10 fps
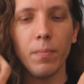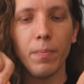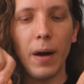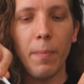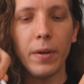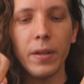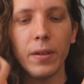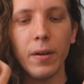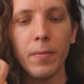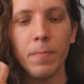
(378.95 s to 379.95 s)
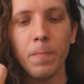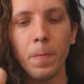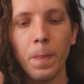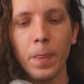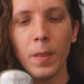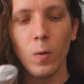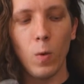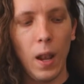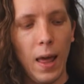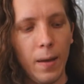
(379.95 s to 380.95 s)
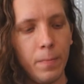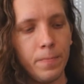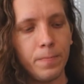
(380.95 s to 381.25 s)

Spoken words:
Pop it in there. Voila.